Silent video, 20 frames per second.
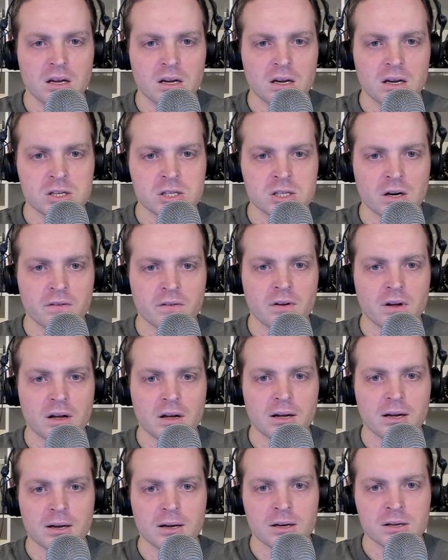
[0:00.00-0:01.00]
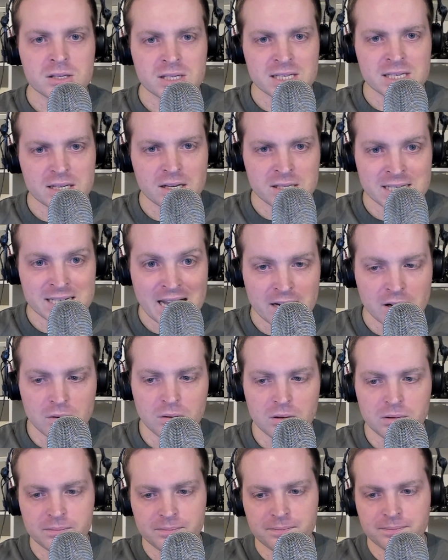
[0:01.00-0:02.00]
sort of a
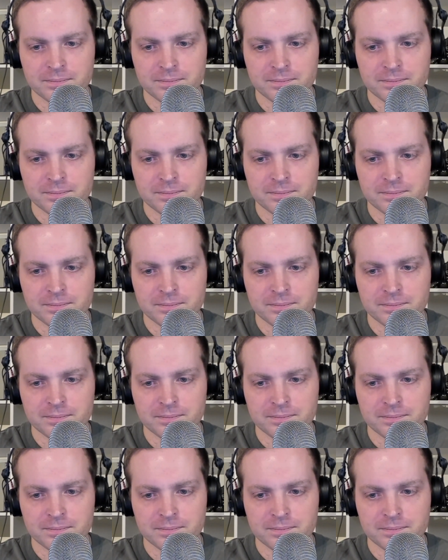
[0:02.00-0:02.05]
cycle.